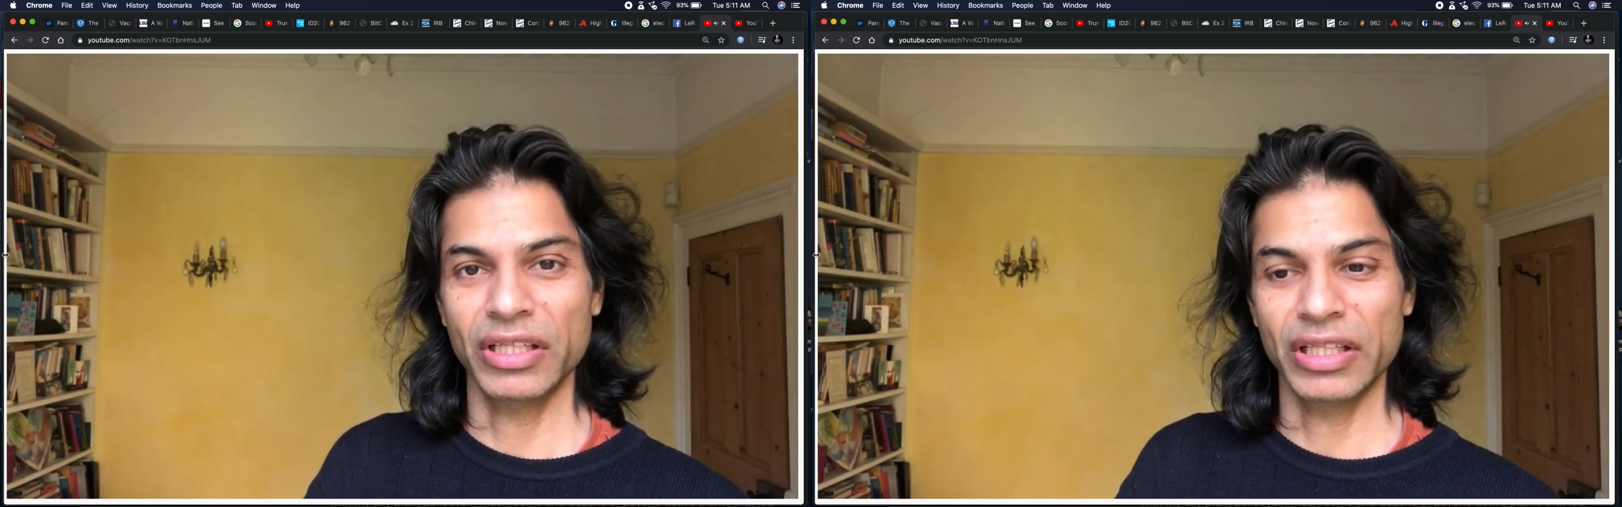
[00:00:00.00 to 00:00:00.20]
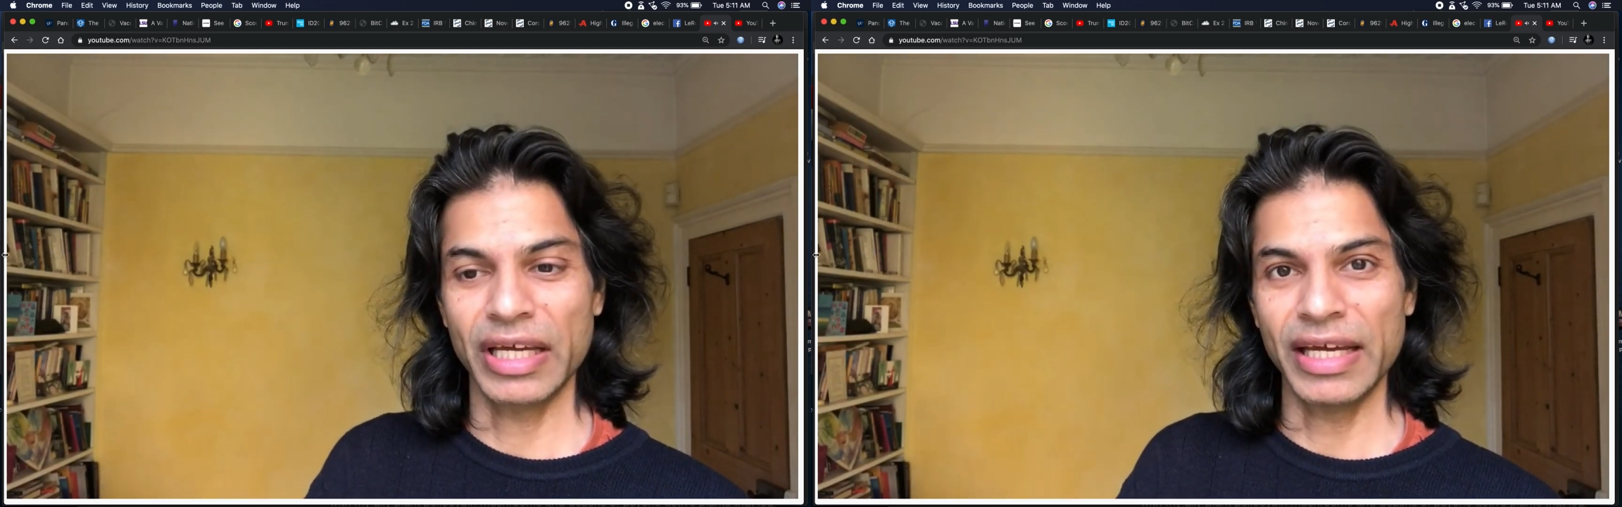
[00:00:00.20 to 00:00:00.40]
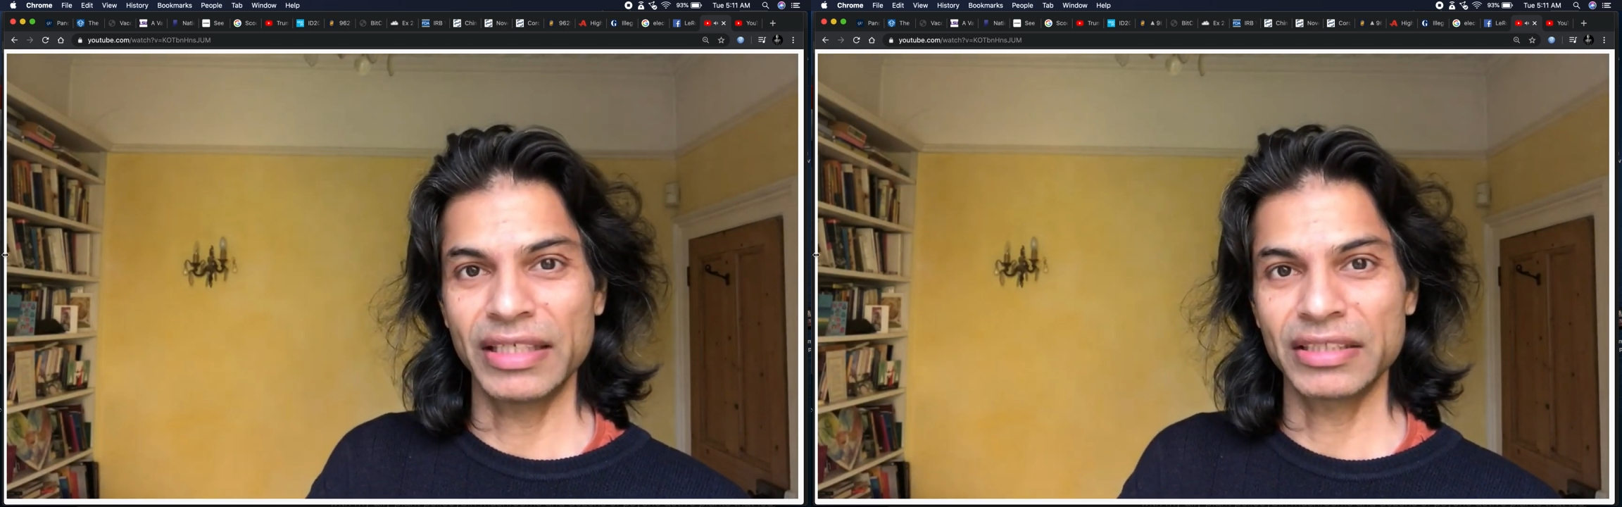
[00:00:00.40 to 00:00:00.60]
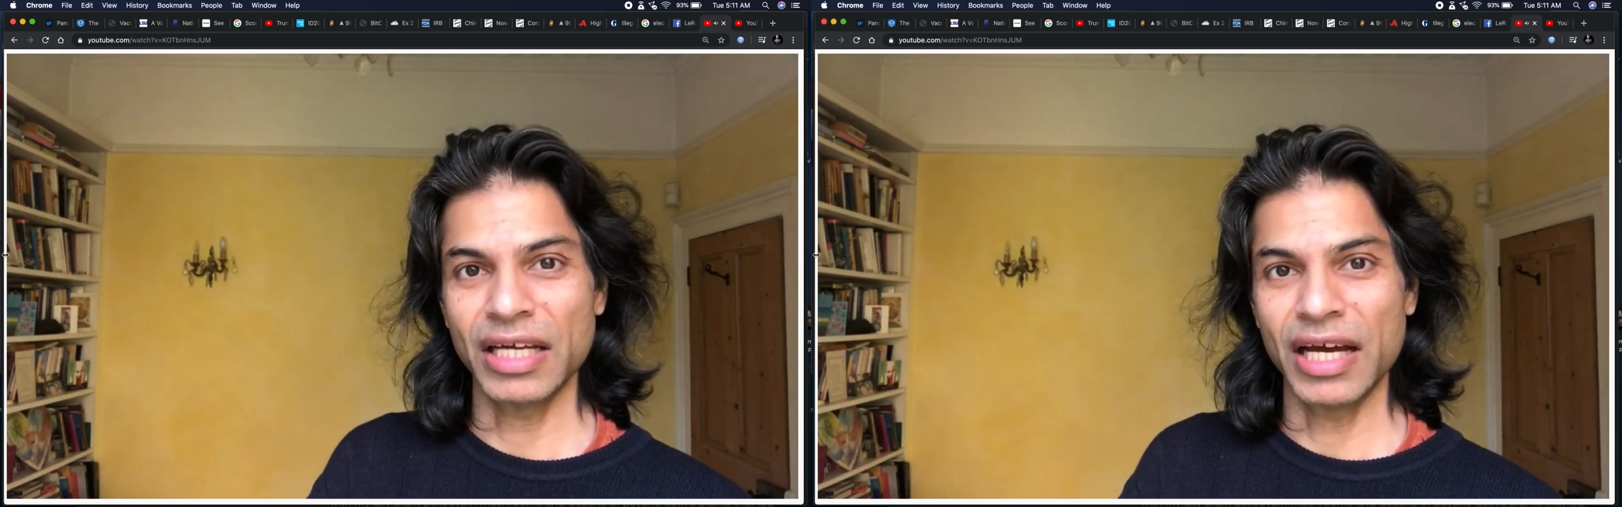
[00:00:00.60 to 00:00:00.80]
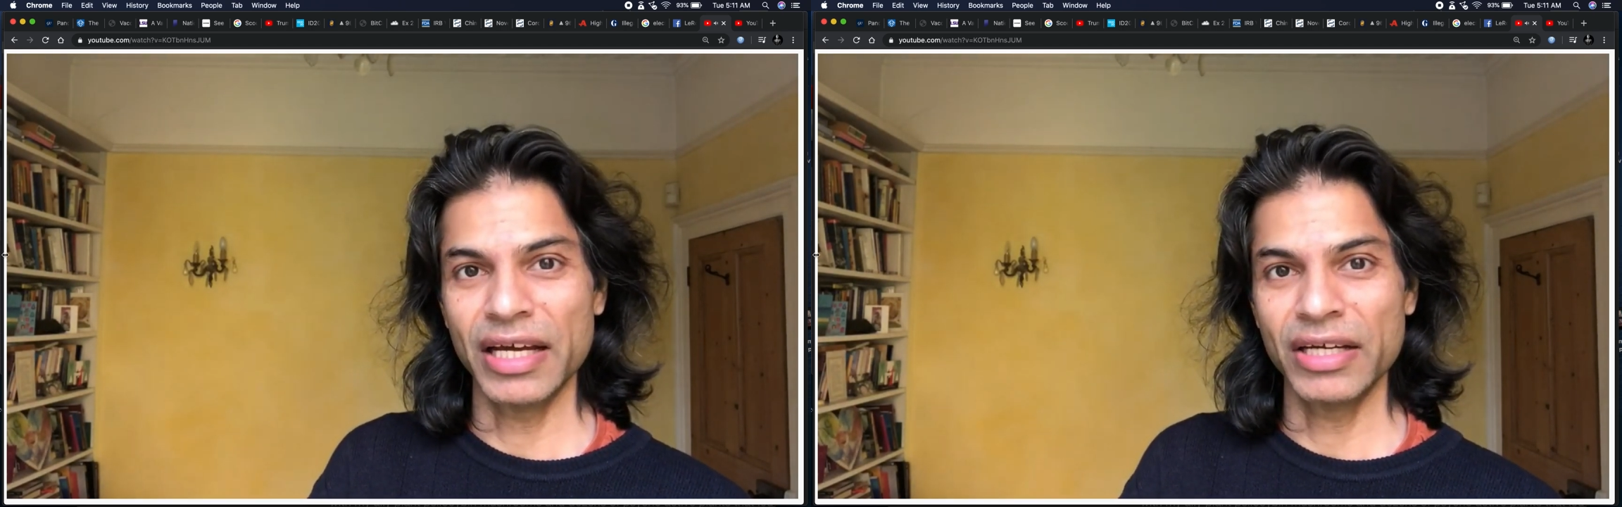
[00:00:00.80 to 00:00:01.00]
The
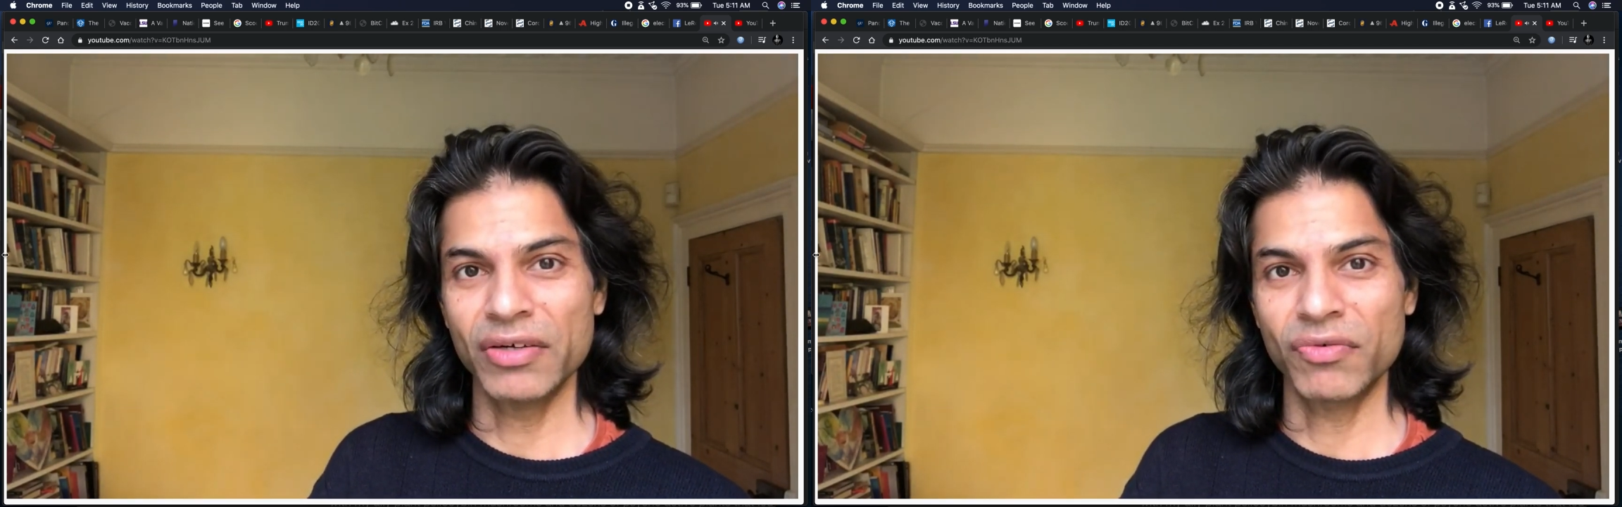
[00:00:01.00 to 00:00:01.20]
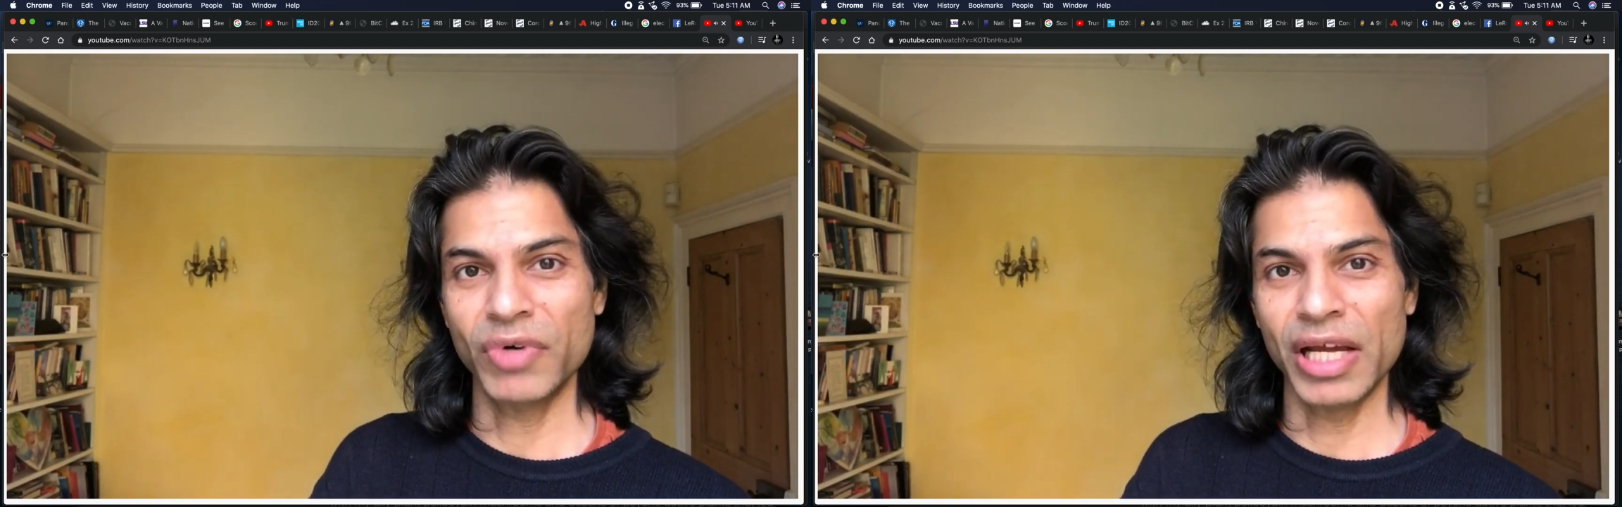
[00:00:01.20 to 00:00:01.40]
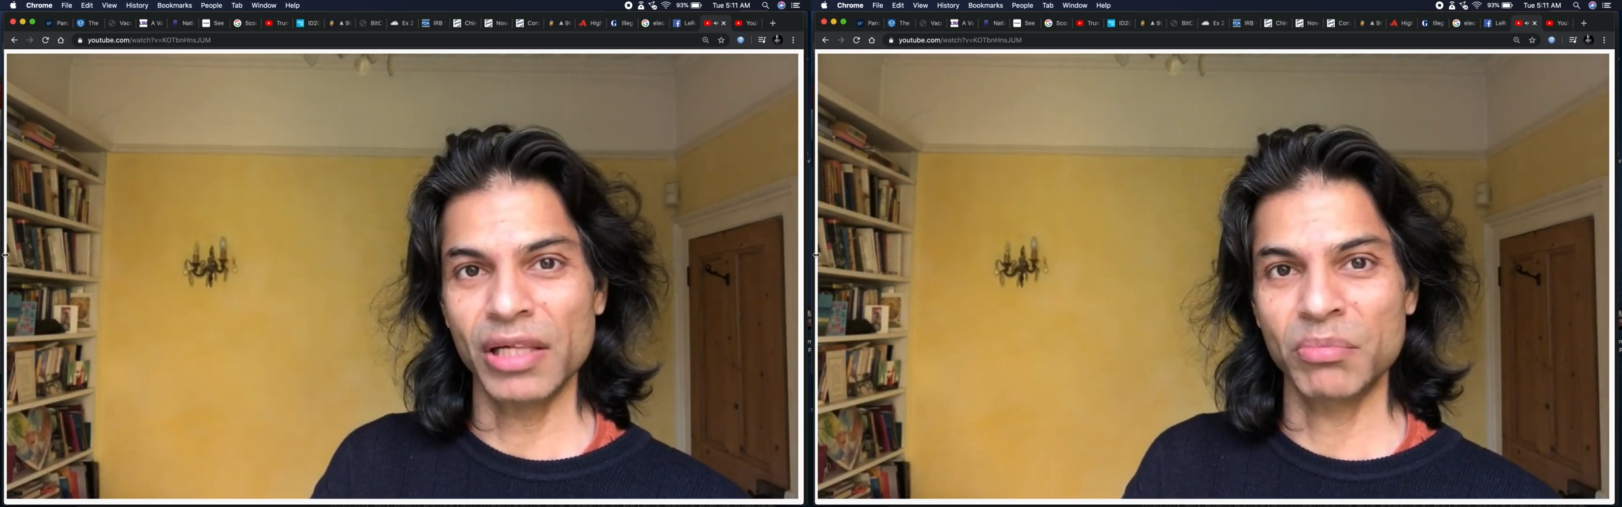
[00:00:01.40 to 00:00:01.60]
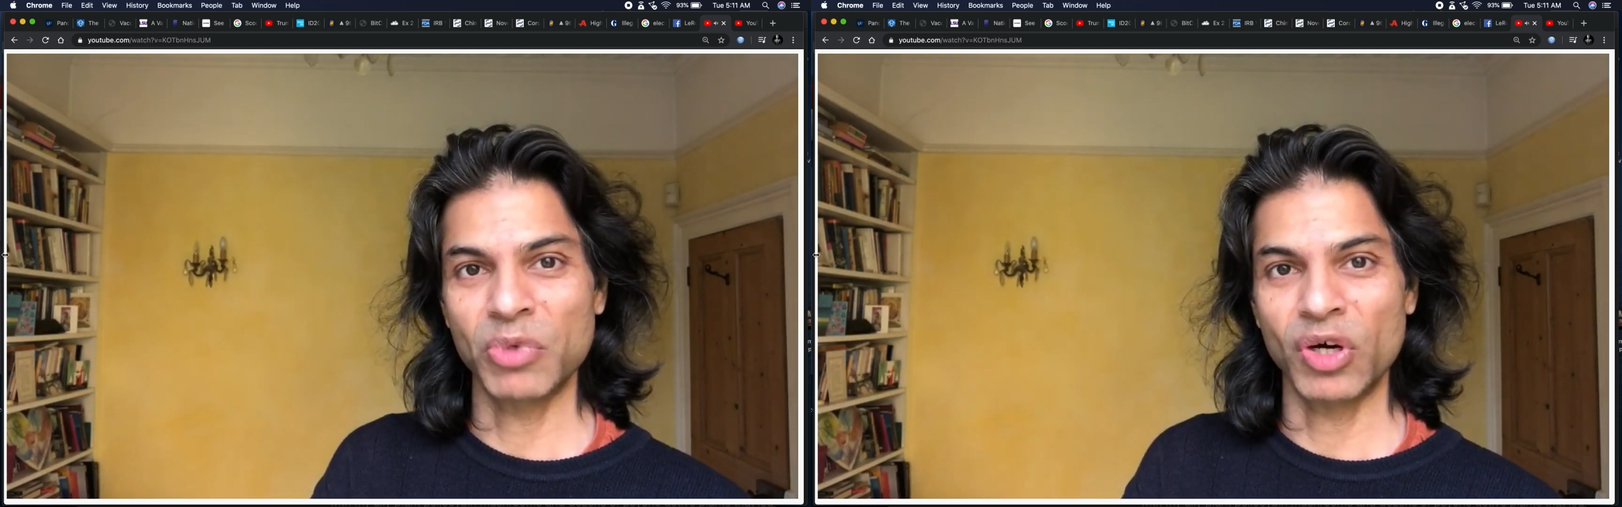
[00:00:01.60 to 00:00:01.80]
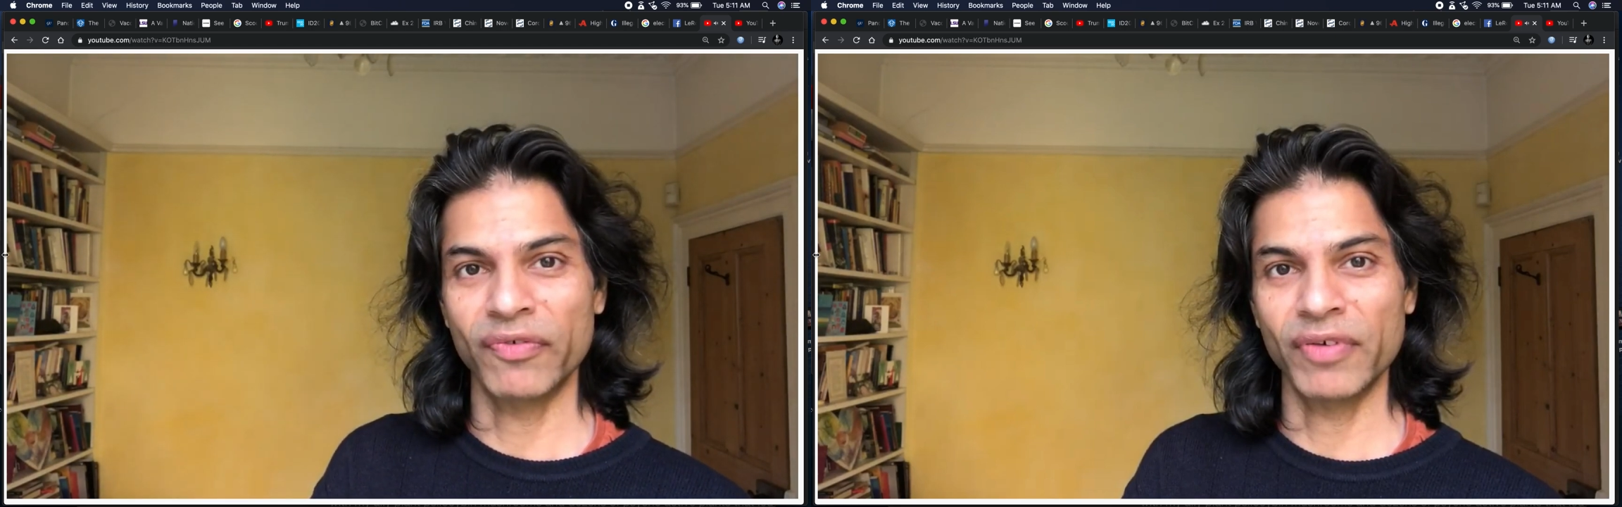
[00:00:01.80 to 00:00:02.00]
entire realm
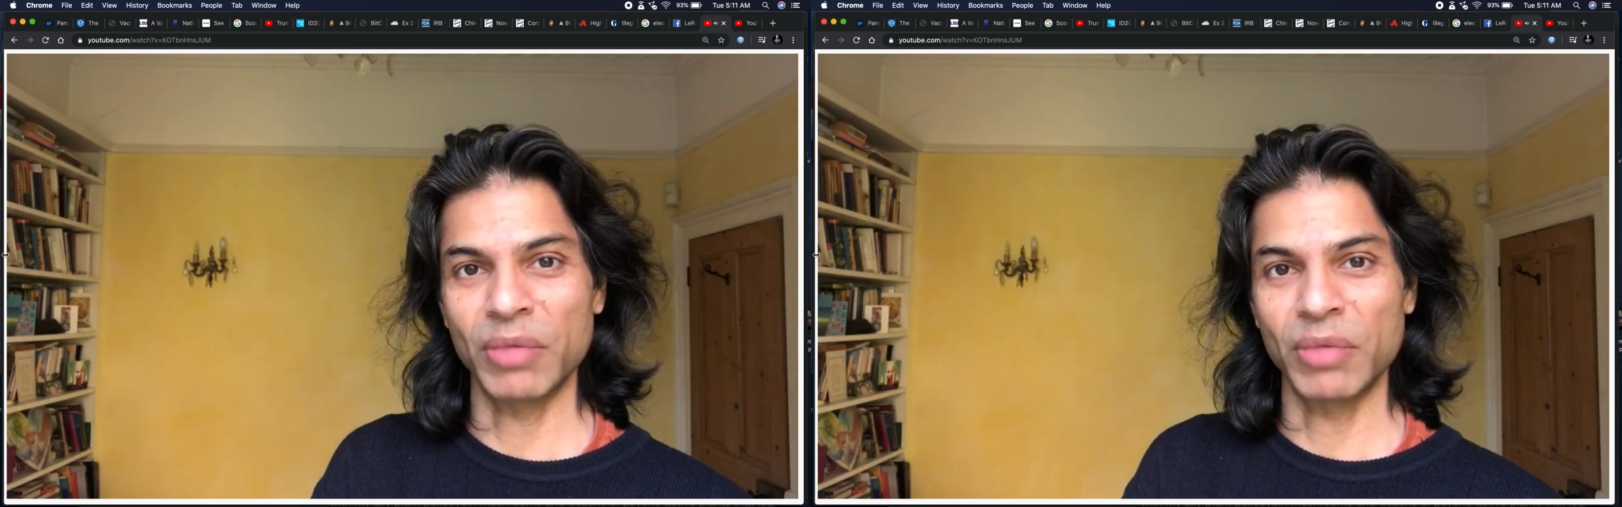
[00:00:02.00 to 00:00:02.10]
of